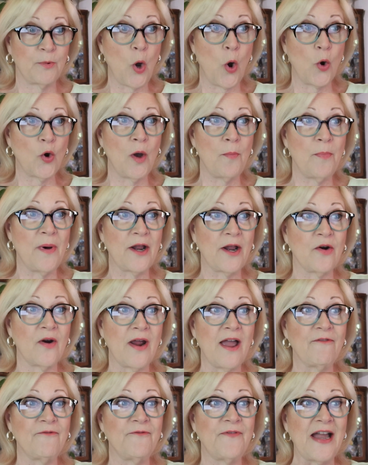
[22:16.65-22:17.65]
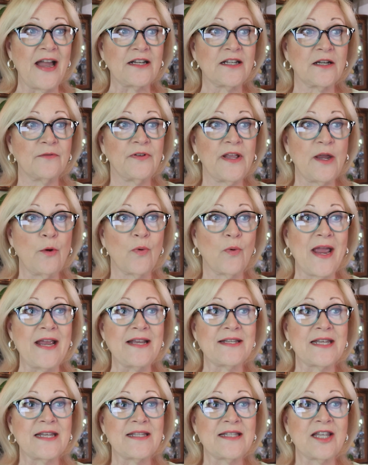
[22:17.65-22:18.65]
cocoa butter effectively
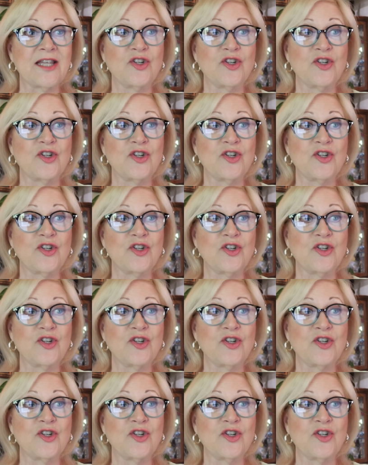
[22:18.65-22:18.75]
raises